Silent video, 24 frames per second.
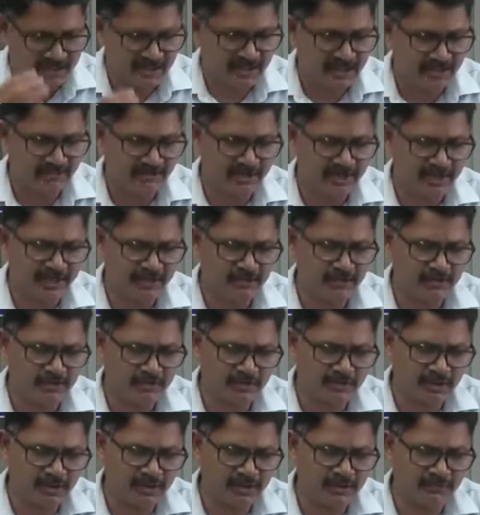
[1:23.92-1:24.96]
There were in
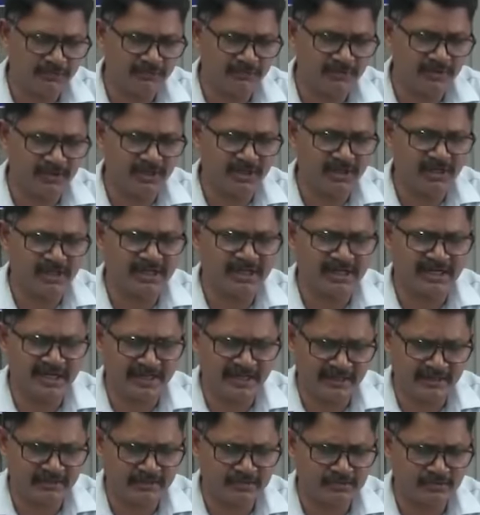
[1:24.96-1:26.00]
total of uh,
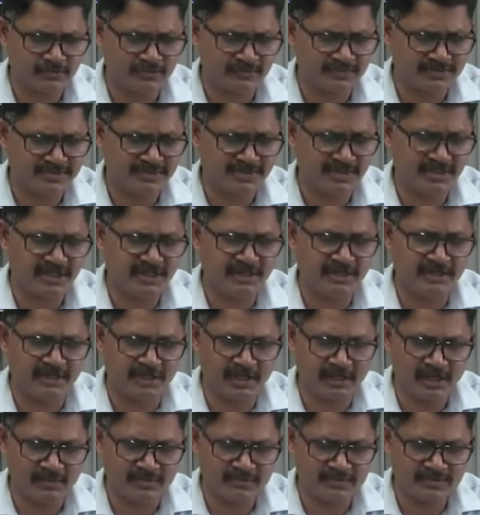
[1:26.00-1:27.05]
9 sophisticated
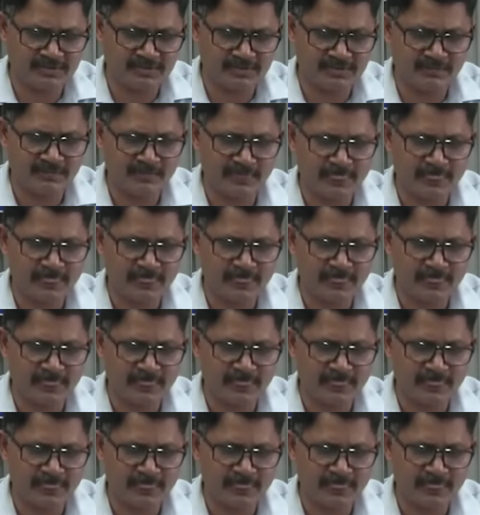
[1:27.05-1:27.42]
arms,